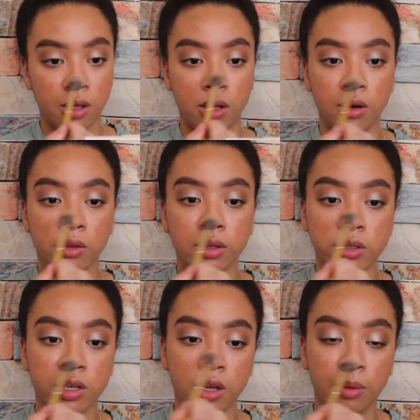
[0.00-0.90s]
and on the
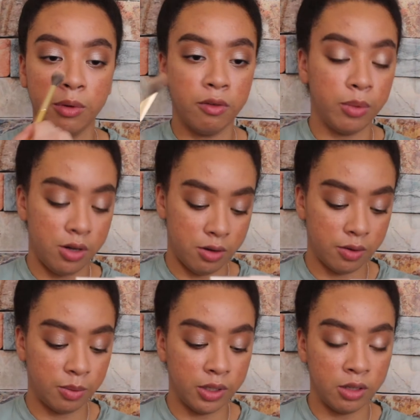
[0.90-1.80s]
tip of my
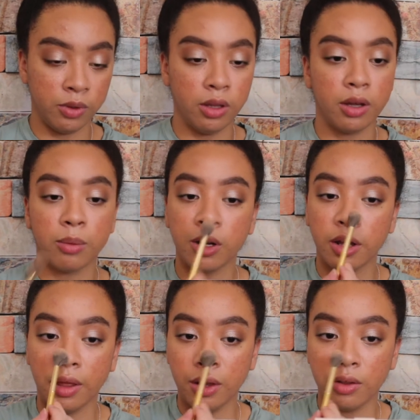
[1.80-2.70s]
nose because I really like putting
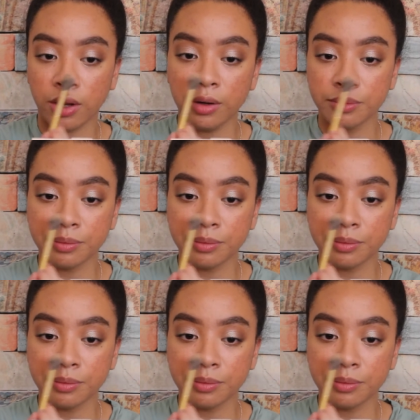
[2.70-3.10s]
highlighter there.